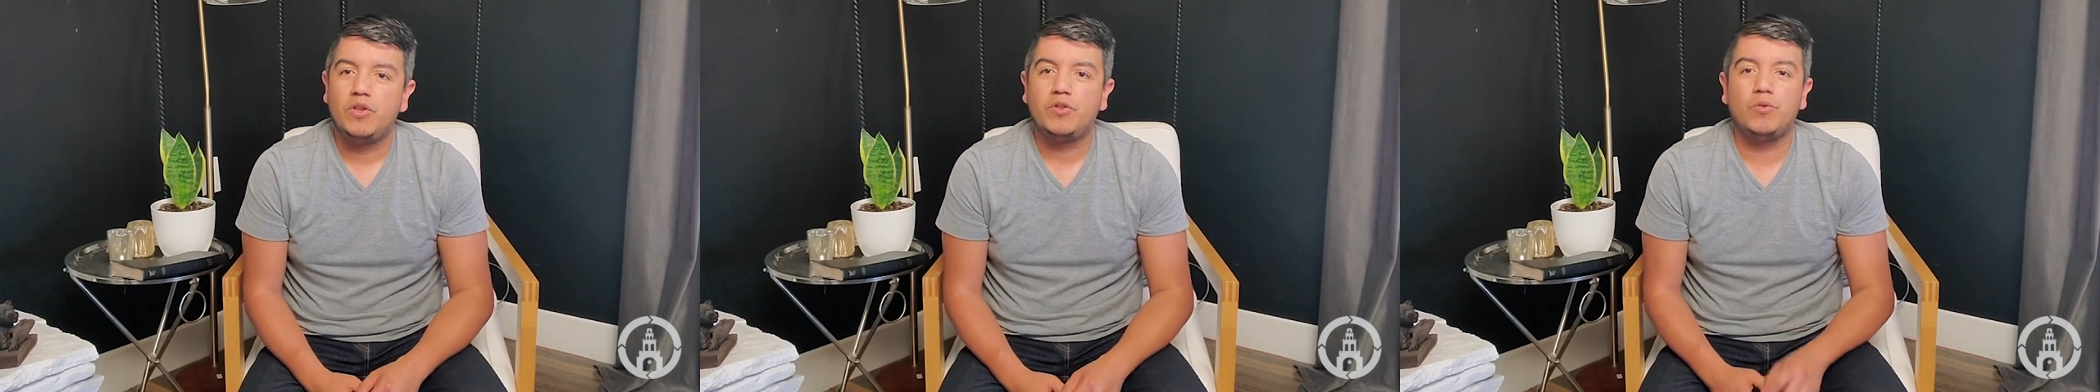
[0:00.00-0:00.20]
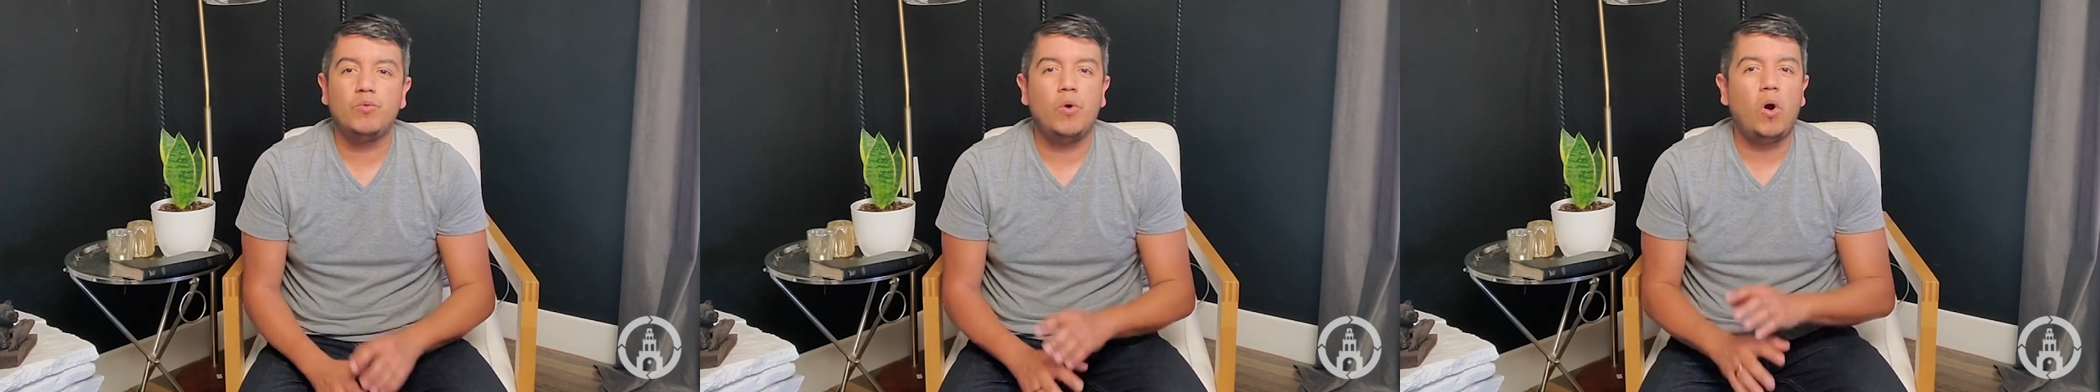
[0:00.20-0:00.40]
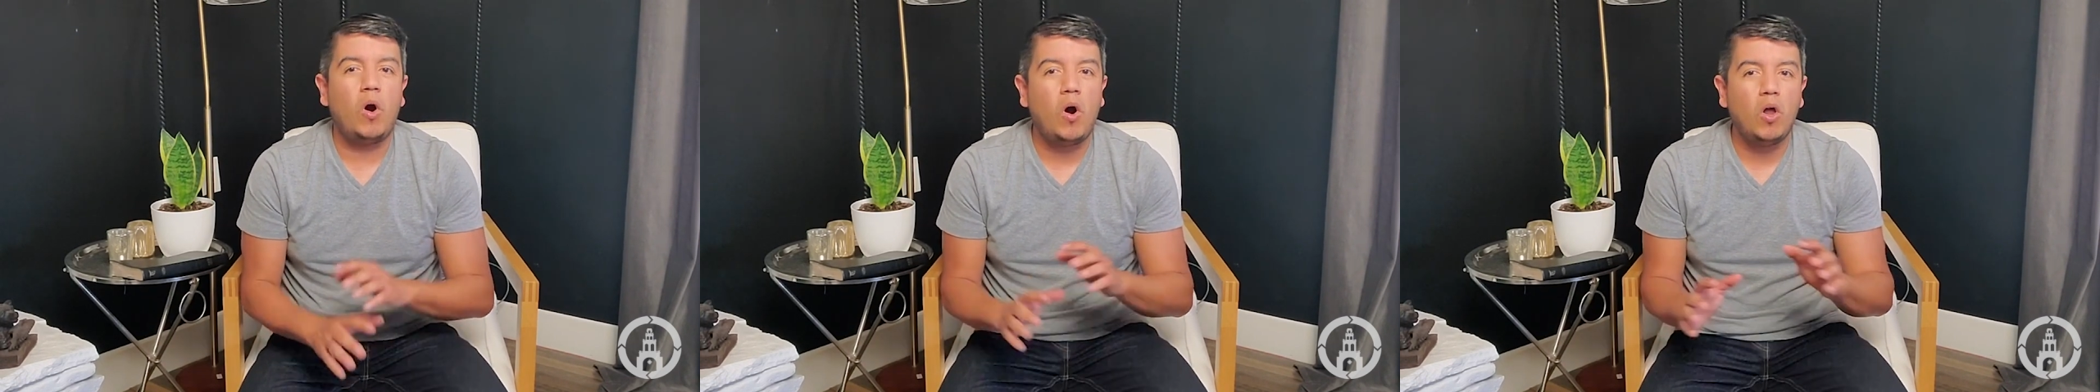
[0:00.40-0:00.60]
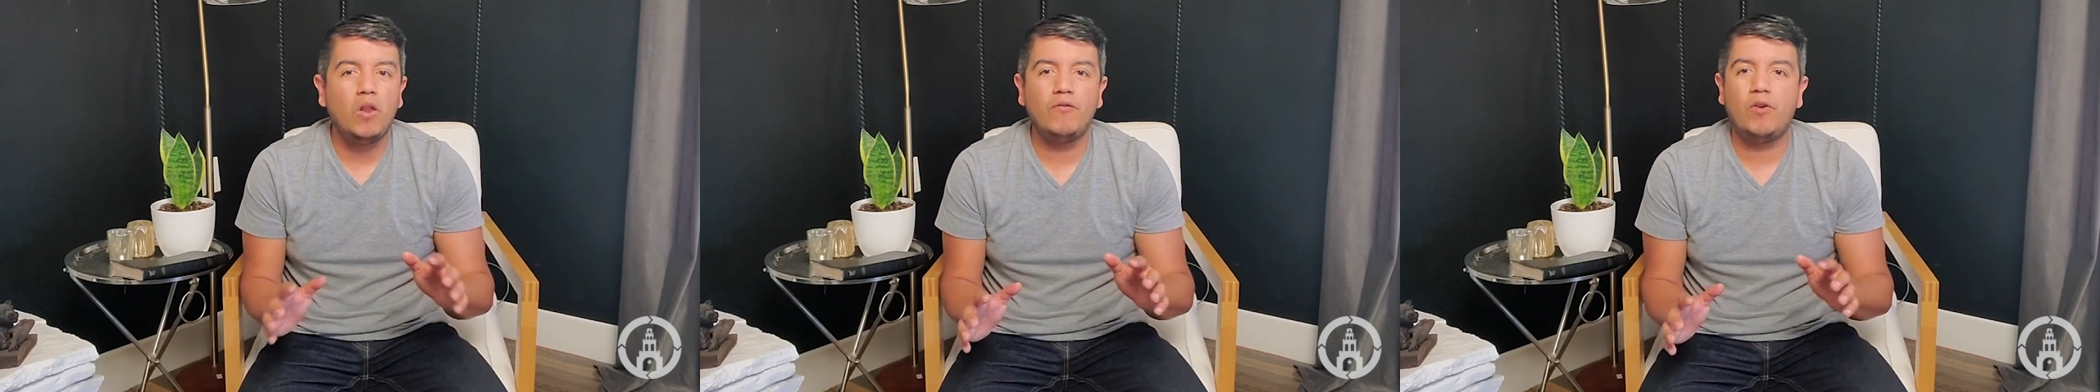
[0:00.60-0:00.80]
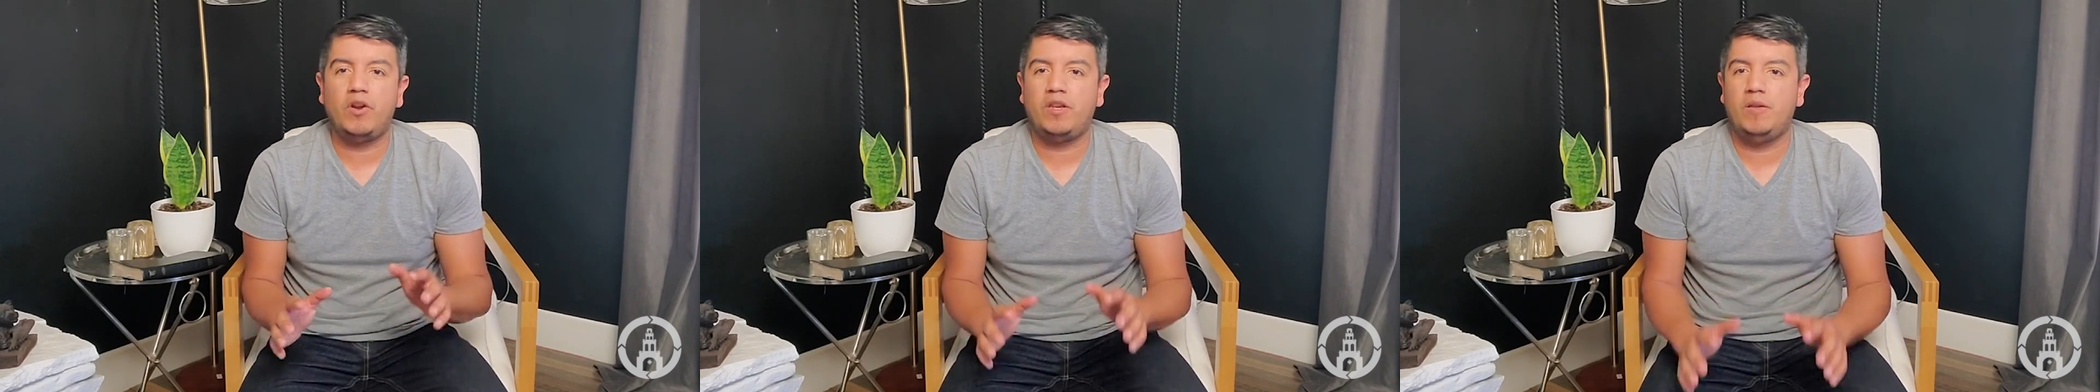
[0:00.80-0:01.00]
through all
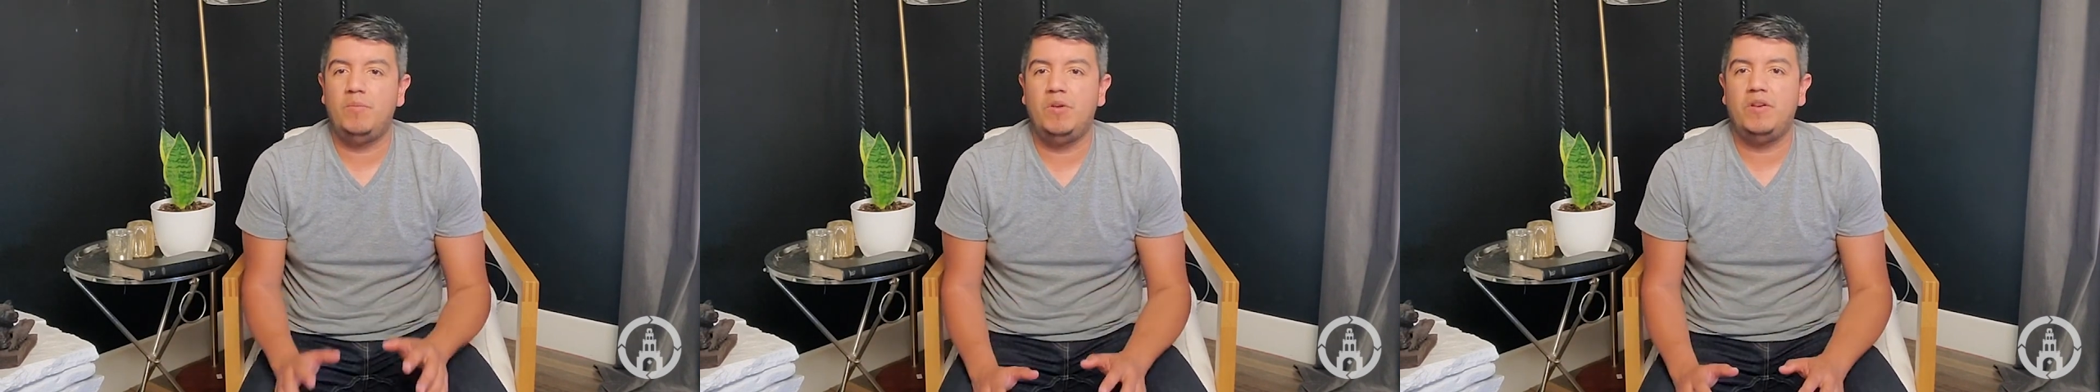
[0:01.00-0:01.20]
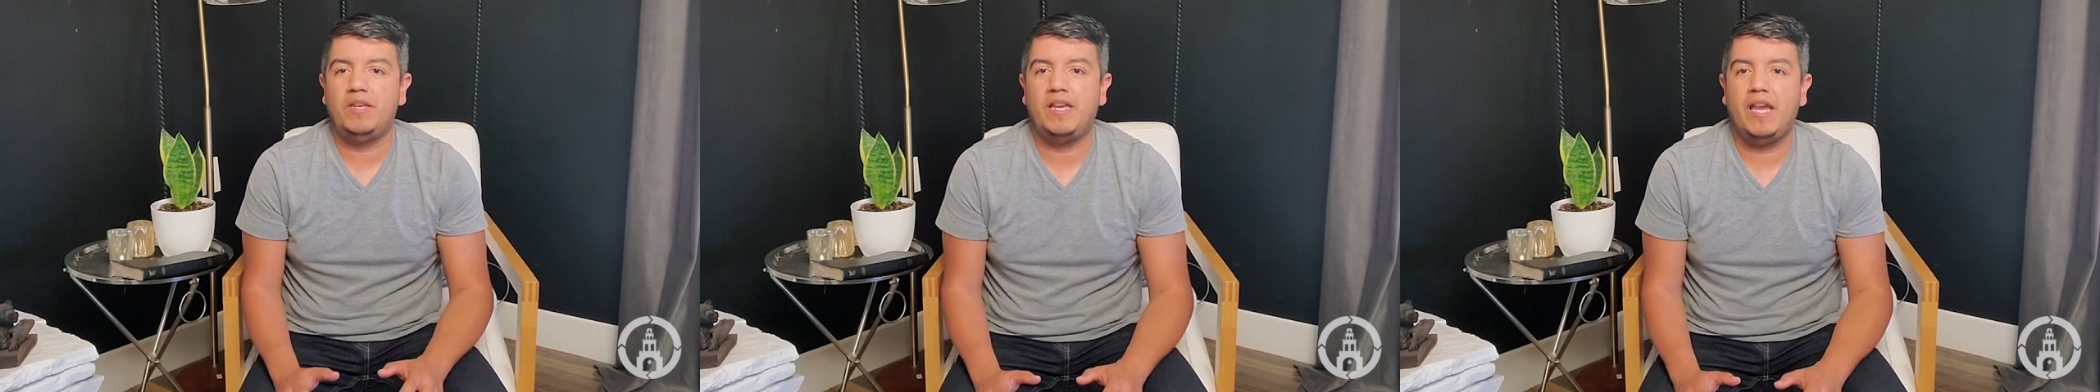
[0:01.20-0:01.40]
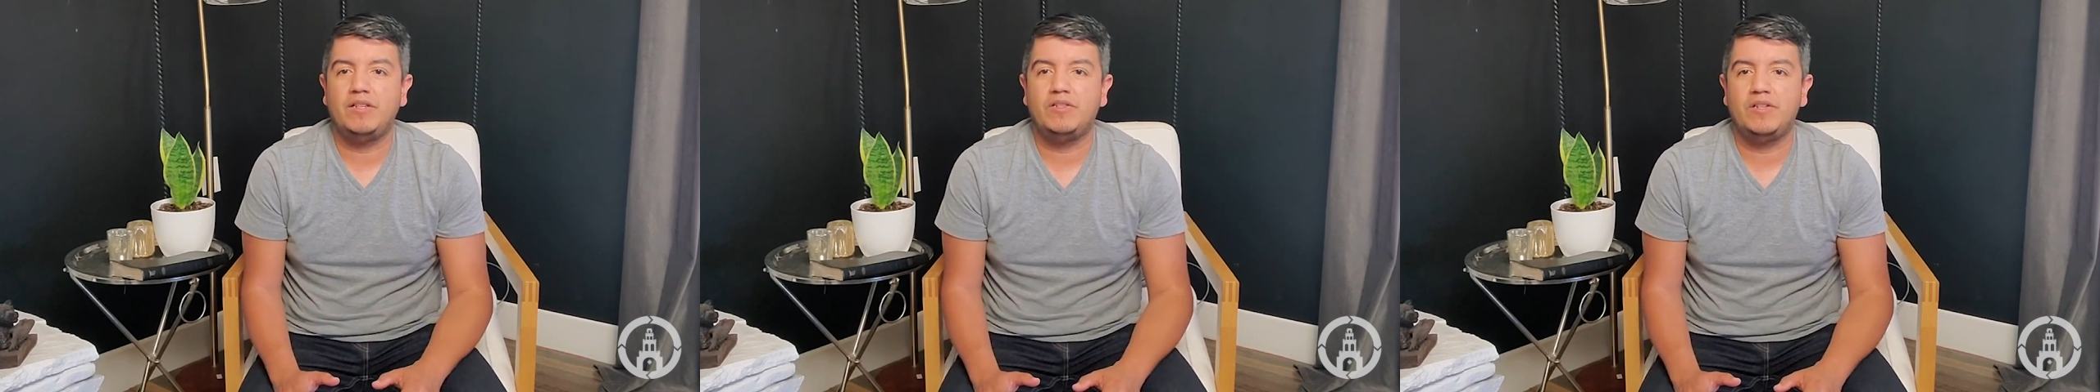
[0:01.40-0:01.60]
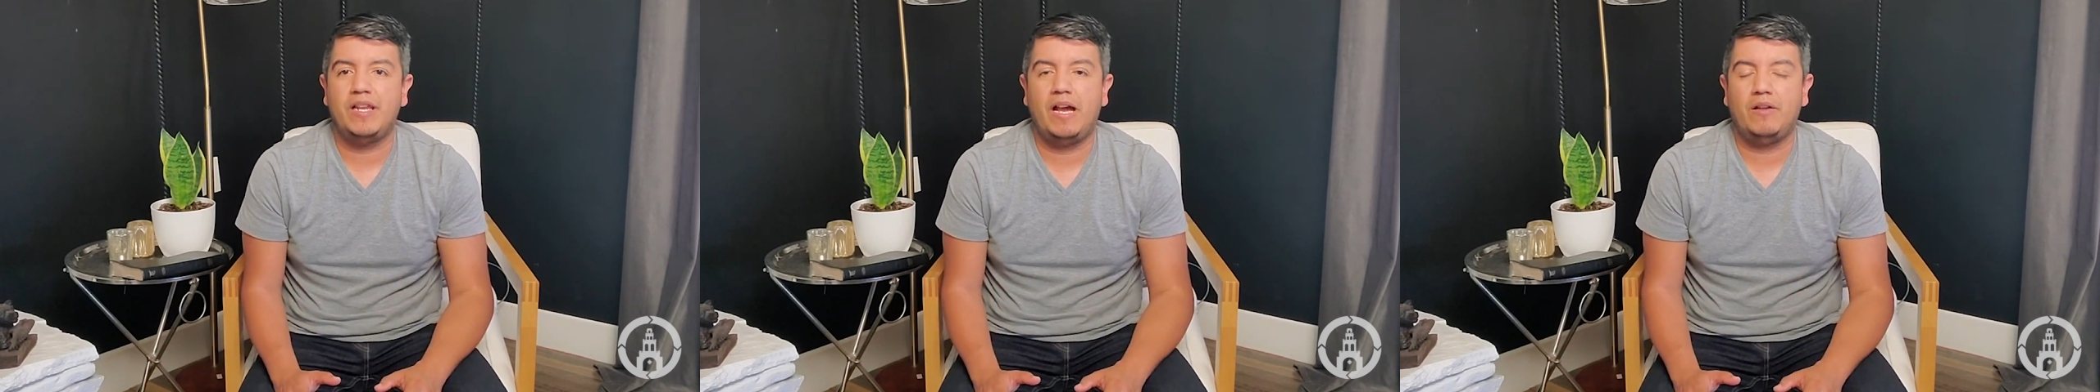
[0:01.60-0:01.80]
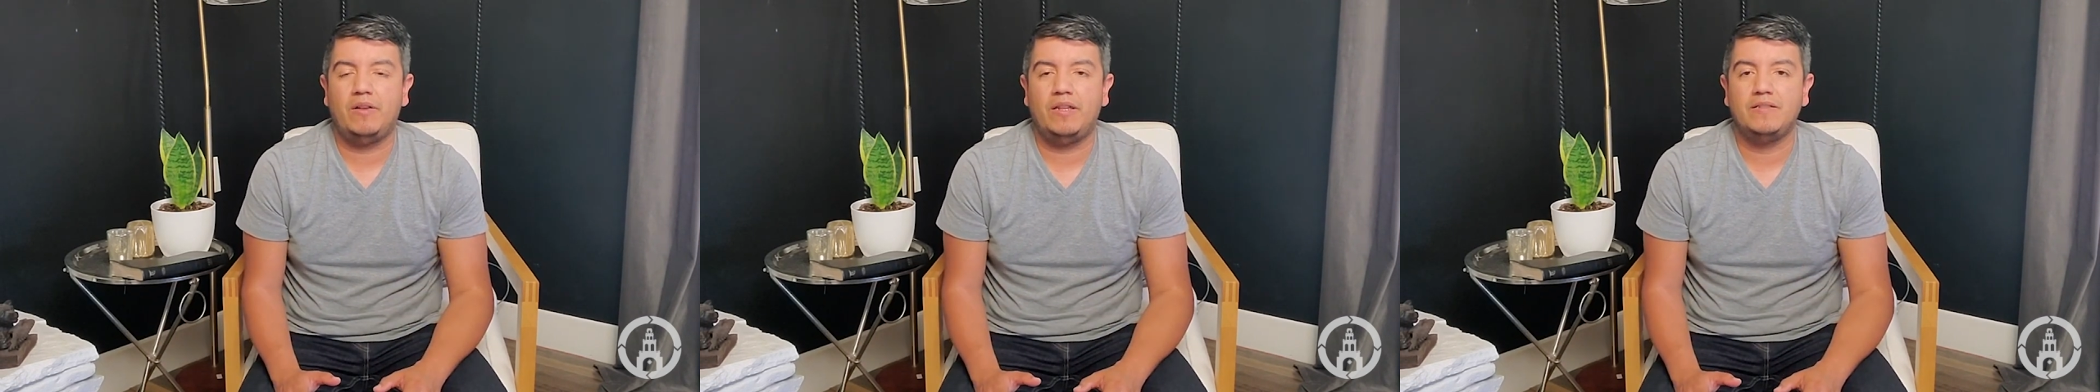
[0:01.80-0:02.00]
of our communication
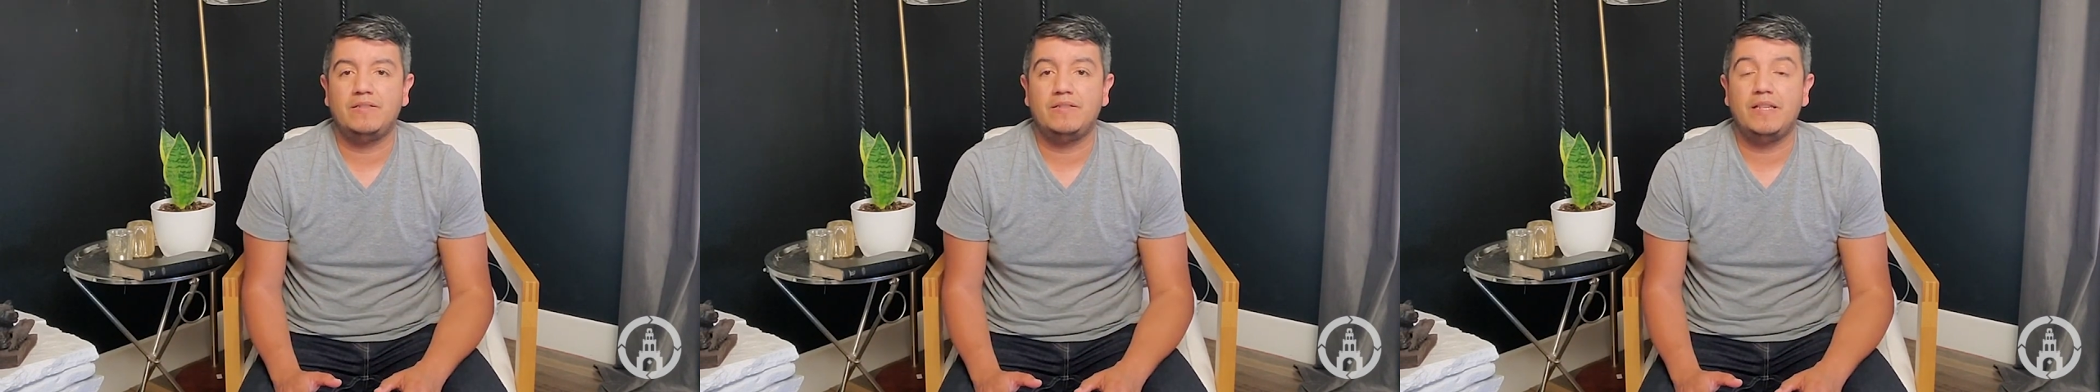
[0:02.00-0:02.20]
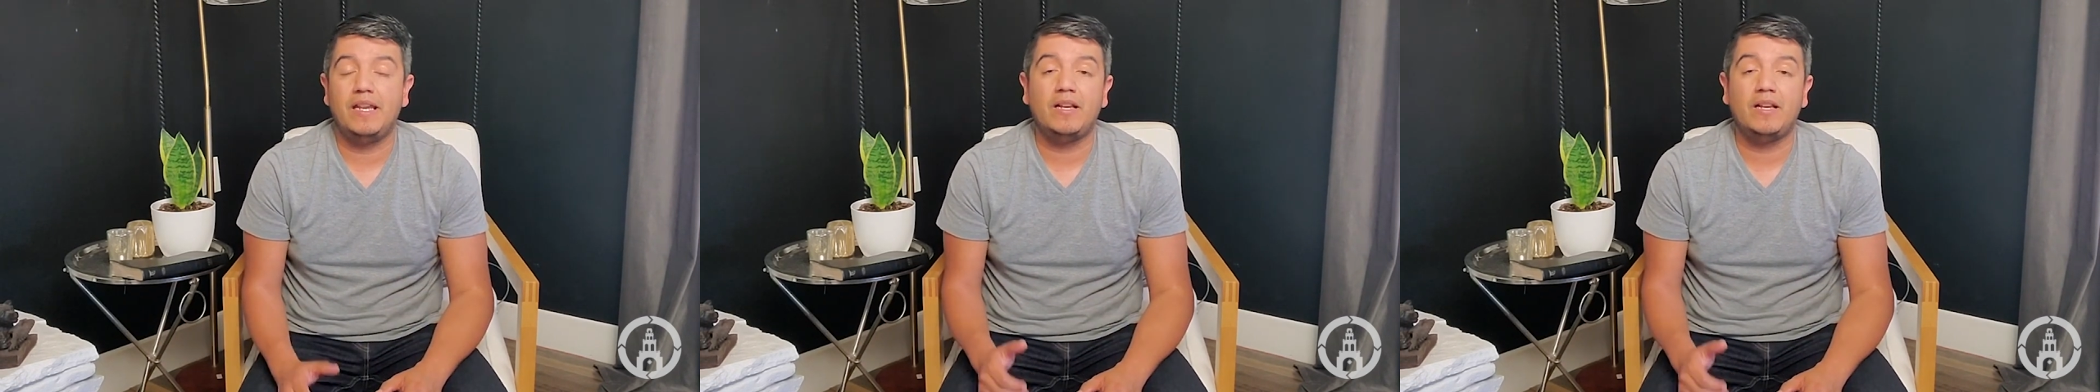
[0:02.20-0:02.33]
outlets,